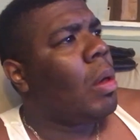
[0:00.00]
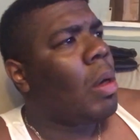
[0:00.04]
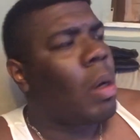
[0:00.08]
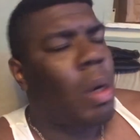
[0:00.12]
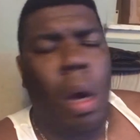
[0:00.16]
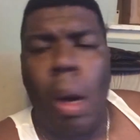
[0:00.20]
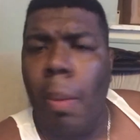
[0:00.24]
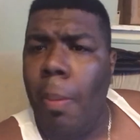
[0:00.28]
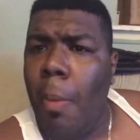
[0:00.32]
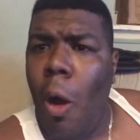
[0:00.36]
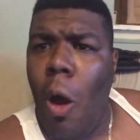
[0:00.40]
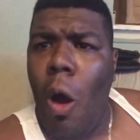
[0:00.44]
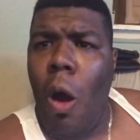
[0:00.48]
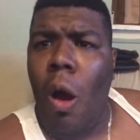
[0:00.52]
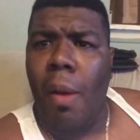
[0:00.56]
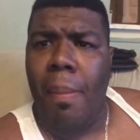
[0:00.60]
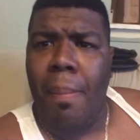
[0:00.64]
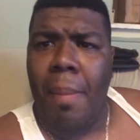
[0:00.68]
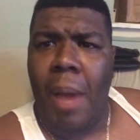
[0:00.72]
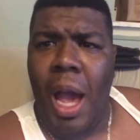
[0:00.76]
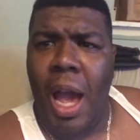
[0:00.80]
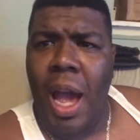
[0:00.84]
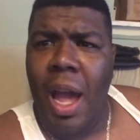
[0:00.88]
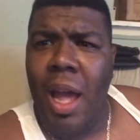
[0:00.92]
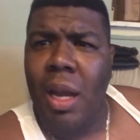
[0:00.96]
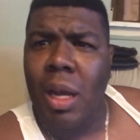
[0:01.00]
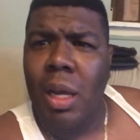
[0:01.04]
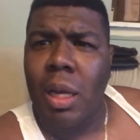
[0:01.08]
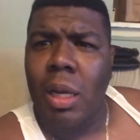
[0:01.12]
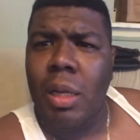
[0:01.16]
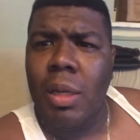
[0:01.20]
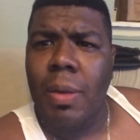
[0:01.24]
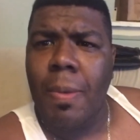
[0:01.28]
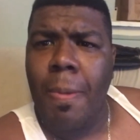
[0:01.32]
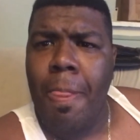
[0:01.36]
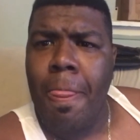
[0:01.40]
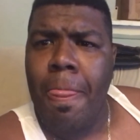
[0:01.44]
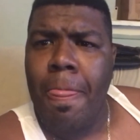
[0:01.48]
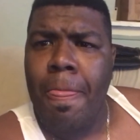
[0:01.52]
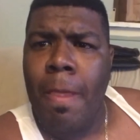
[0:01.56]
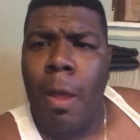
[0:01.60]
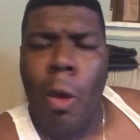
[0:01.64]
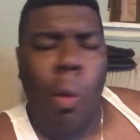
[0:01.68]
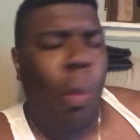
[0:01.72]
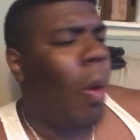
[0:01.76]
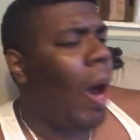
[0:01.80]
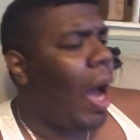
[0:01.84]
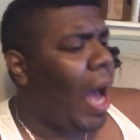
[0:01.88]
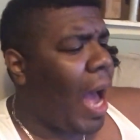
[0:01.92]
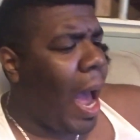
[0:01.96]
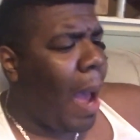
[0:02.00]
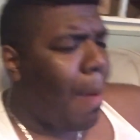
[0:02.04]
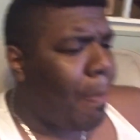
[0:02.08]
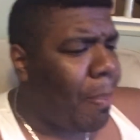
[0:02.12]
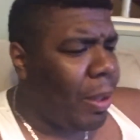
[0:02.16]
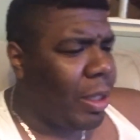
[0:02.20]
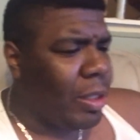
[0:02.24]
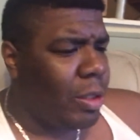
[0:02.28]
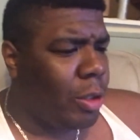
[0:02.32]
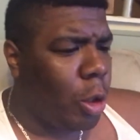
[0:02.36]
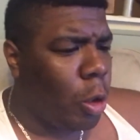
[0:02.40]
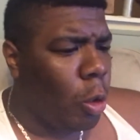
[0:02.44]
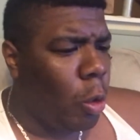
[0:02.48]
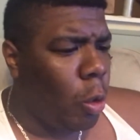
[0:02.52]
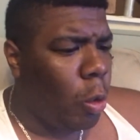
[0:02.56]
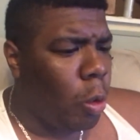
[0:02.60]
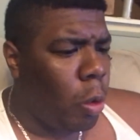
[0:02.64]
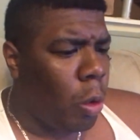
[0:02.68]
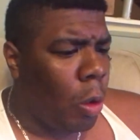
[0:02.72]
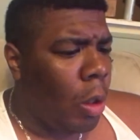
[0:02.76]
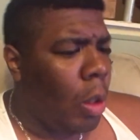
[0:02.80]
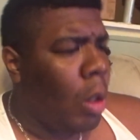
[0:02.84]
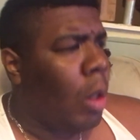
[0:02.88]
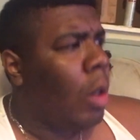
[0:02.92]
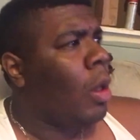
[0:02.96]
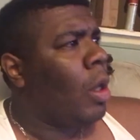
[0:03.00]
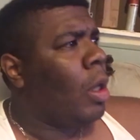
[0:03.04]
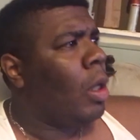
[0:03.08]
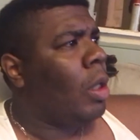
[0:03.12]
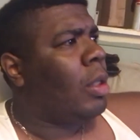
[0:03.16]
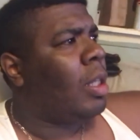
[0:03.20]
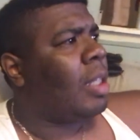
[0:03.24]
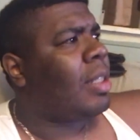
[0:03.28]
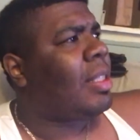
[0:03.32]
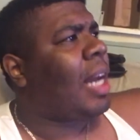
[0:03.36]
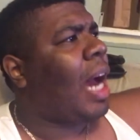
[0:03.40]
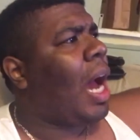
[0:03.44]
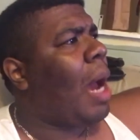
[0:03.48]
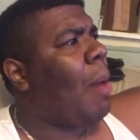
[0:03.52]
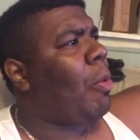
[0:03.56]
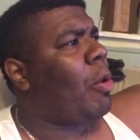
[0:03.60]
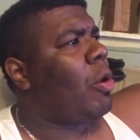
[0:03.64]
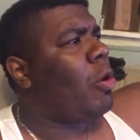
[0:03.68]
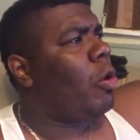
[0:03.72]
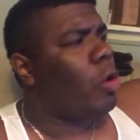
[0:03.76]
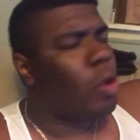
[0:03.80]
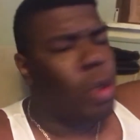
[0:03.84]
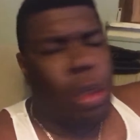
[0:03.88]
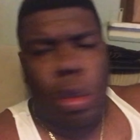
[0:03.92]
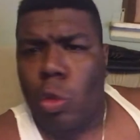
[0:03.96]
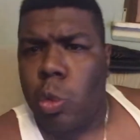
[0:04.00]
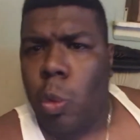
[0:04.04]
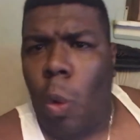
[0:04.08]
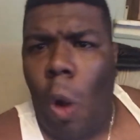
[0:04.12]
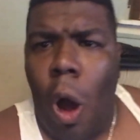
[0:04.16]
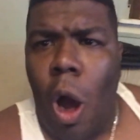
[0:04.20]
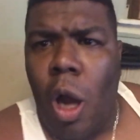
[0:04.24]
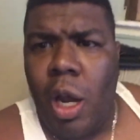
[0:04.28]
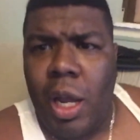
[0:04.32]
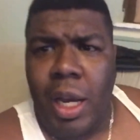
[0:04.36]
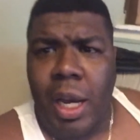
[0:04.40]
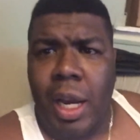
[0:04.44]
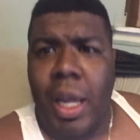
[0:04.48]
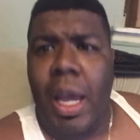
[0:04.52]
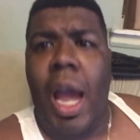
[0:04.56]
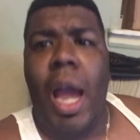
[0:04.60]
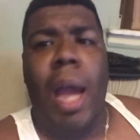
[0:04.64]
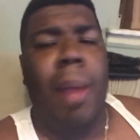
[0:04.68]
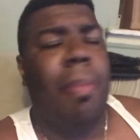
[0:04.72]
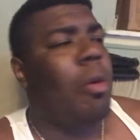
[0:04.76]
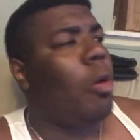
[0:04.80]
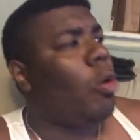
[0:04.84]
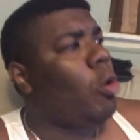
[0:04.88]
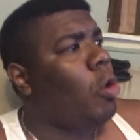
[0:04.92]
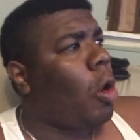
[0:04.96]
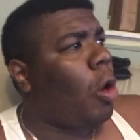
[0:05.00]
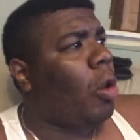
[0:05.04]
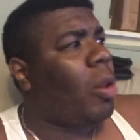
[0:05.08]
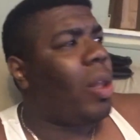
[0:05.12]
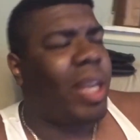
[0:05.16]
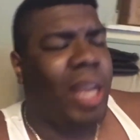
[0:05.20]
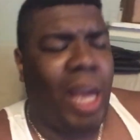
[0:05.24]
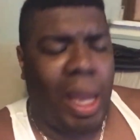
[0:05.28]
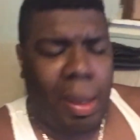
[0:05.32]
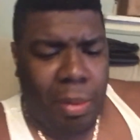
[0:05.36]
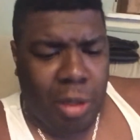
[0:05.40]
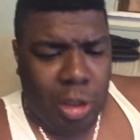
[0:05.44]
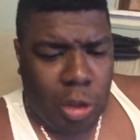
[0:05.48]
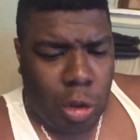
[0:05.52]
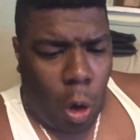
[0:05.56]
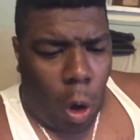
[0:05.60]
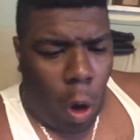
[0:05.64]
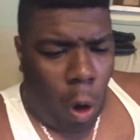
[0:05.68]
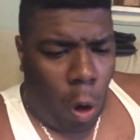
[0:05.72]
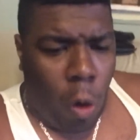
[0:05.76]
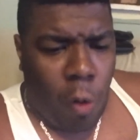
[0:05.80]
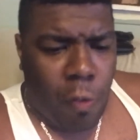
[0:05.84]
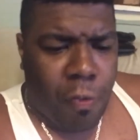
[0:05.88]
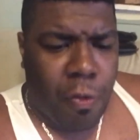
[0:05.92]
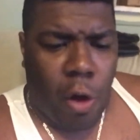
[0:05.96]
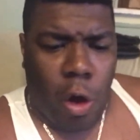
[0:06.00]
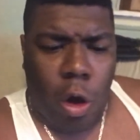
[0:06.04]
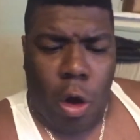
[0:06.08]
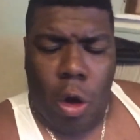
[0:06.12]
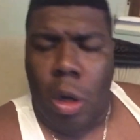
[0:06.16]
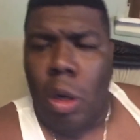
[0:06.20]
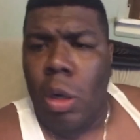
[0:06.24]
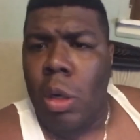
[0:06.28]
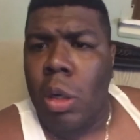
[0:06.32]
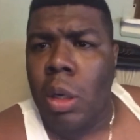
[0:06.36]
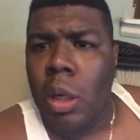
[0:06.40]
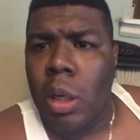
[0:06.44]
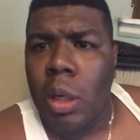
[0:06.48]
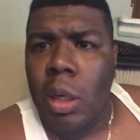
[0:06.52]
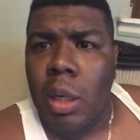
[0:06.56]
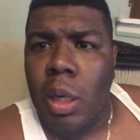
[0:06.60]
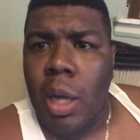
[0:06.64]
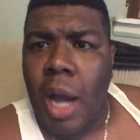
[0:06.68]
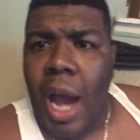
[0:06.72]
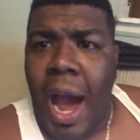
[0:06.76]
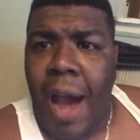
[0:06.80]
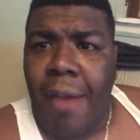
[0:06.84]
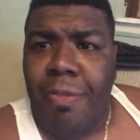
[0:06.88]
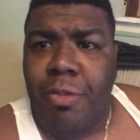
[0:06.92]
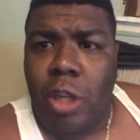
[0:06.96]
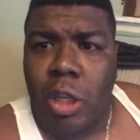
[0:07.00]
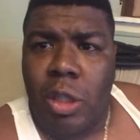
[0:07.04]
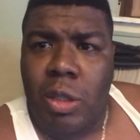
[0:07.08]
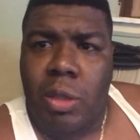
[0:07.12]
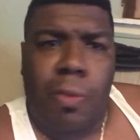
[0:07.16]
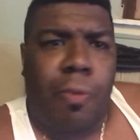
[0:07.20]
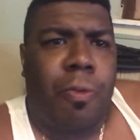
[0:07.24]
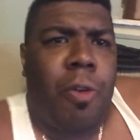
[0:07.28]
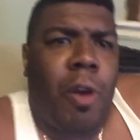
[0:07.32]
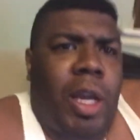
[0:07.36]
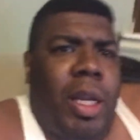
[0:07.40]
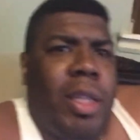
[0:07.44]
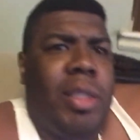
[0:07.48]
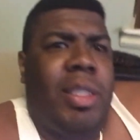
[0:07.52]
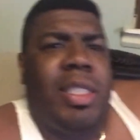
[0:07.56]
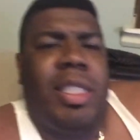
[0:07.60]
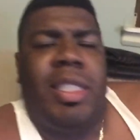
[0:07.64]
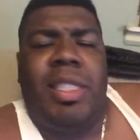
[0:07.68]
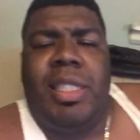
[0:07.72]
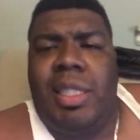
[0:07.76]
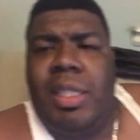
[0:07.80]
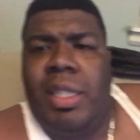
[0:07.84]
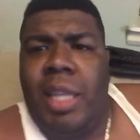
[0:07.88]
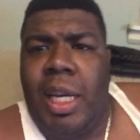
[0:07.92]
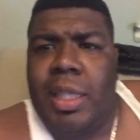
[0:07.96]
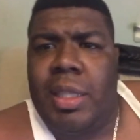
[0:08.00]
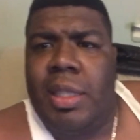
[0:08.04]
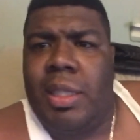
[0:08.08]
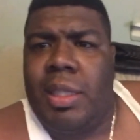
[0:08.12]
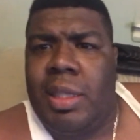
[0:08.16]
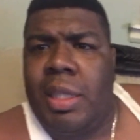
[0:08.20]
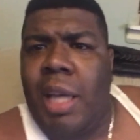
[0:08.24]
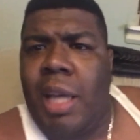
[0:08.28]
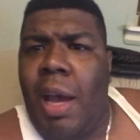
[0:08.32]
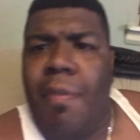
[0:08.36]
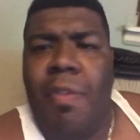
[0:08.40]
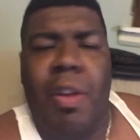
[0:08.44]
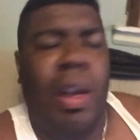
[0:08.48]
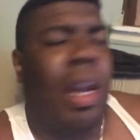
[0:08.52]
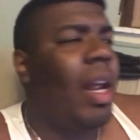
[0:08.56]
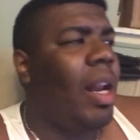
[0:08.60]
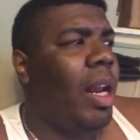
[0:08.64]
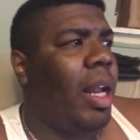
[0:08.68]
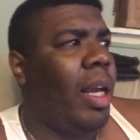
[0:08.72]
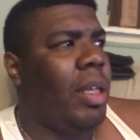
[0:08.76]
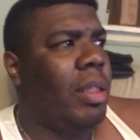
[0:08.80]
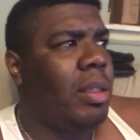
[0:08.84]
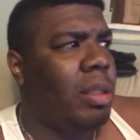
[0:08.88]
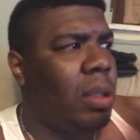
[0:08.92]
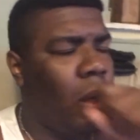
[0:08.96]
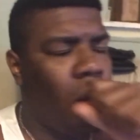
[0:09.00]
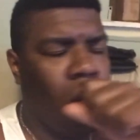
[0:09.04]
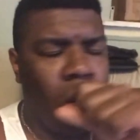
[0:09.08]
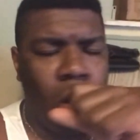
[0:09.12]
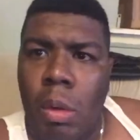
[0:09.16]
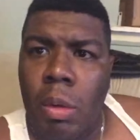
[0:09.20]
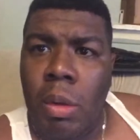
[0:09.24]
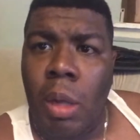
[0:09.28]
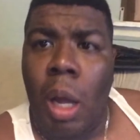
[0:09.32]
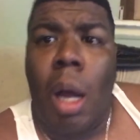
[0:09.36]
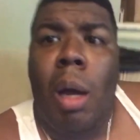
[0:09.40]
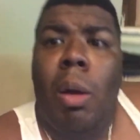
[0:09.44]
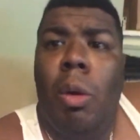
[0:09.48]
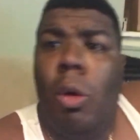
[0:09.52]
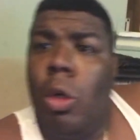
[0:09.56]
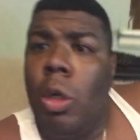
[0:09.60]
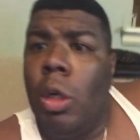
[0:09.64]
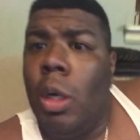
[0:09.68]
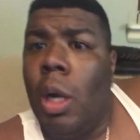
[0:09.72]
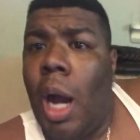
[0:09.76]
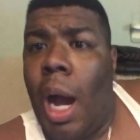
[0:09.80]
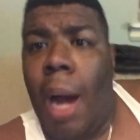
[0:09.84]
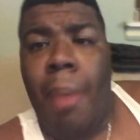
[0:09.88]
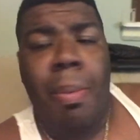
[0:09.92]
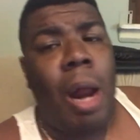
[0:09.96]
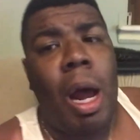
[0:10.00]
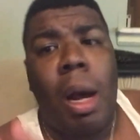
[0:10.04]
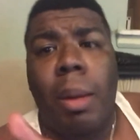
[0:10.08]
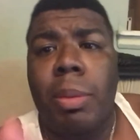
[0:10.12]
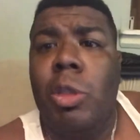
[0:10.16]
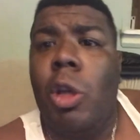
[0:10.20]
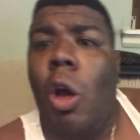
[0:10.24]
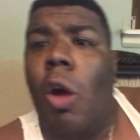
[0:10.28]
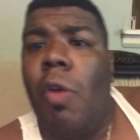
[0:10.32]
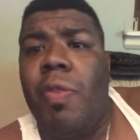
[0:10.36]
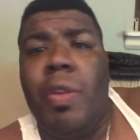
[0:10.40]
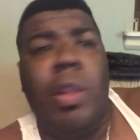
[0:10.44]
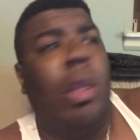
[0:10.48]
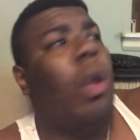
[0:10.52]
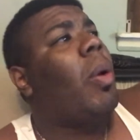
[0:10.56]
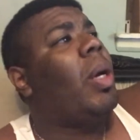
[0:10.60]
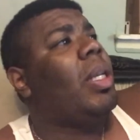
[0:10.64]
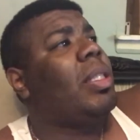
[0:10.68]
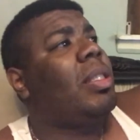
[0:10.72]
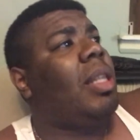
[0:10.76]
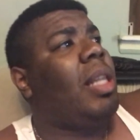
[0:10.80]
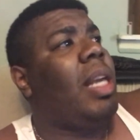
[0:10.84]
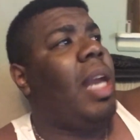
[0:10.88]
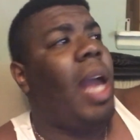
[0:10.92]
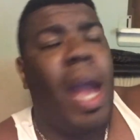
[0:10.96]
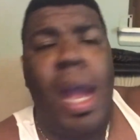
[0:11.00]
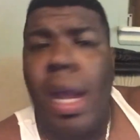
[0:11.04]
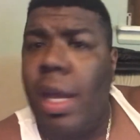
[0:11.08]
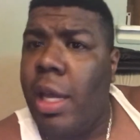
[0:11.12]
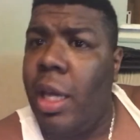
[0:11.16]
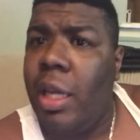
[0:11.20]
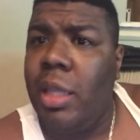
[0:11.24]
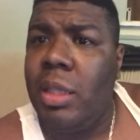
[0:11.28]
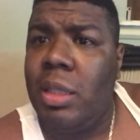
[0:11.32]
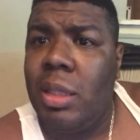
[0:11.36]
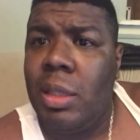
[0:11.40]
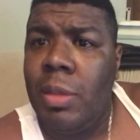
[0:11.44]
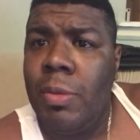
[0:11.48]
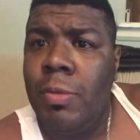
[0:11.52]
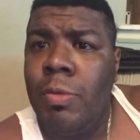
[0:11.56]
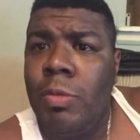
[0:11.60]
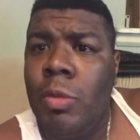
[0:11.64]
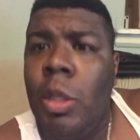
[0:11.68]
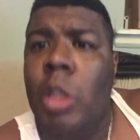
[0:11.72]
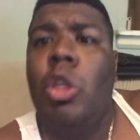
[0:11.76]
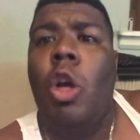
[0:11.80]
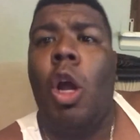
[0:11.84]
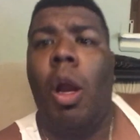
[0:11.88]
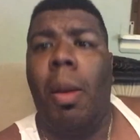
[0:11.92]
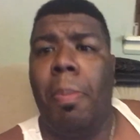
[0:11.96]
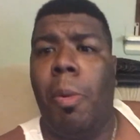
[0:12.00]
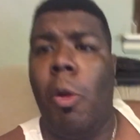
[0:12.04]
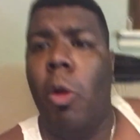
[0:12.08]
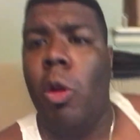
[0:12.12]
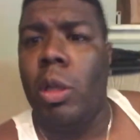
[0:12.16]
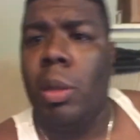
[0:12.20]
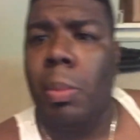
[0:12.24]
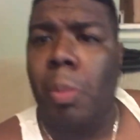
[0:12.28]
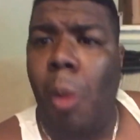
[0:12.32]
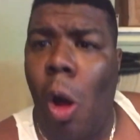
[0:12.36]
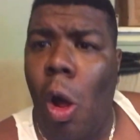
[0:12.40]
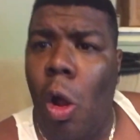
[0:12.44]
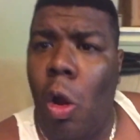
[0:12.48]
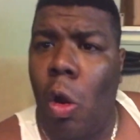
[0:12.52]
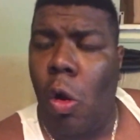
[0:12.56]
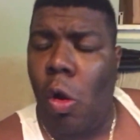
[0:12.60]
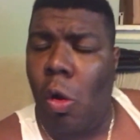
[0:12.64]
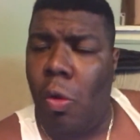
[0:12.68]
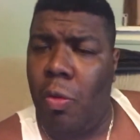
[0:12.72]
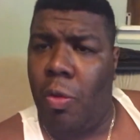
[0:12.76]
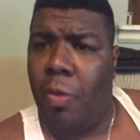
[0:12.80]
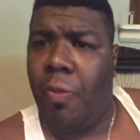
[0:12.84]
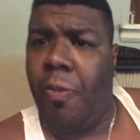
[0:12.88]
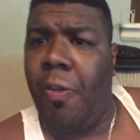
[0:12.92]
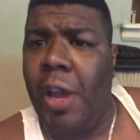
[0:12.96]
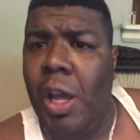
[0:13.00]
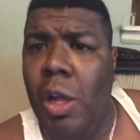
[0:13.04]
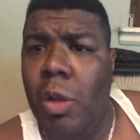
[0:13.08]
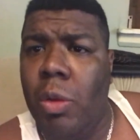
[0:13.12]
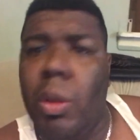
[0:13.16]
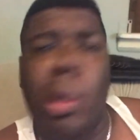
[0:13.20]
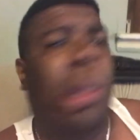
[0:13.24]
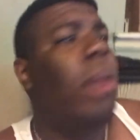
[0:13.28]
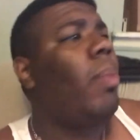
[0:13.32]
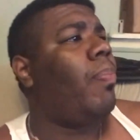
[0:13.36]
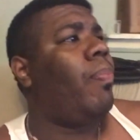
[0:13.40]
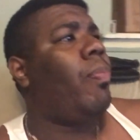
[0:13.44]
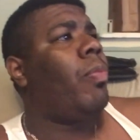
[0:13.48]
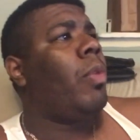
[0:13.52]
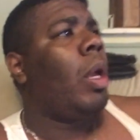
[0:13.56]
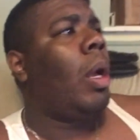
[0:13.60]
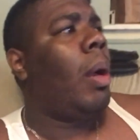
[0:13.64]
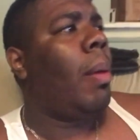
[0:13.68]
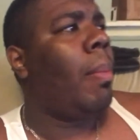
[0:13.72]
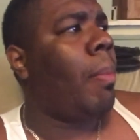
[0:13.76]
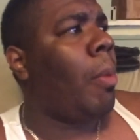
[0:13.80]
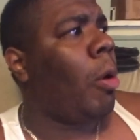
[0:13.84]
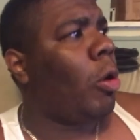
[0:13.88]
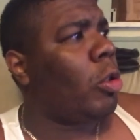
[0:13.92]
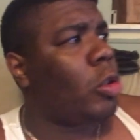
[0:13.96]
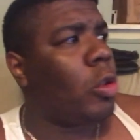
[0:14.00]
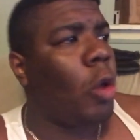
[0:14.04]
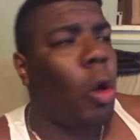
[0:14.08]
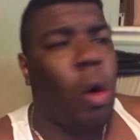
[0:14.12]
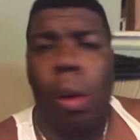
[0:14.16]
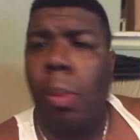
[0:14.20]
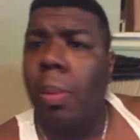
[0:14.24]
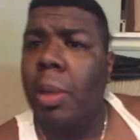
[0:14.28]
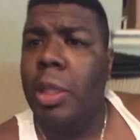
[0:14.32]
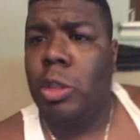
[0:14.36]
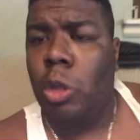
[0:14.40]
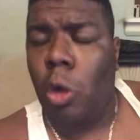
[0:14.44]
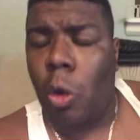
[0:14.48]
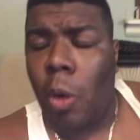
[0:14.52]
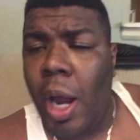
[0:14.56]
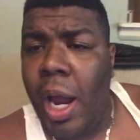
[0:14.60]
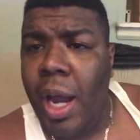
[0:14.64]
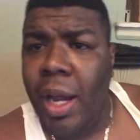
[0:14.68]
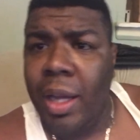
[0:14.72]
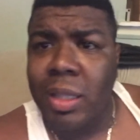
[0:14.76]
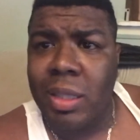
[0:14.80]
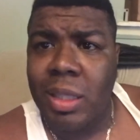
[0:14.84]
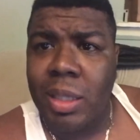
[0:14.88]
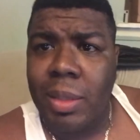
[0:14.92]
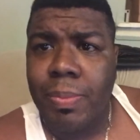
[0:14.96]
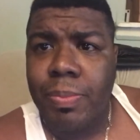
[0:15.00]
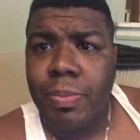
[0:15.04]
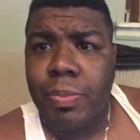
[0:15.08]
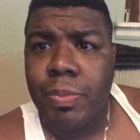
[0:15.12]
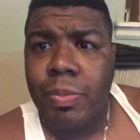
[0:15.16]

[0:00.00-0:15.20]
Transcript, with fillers: Come on, man. What happened to the time when you just walk in the game? You know the game is over after freaking six, seven innings. Now, I'm not absolving the rest of the Yankees. They started booting the ball all over the field, most notably Torreyes.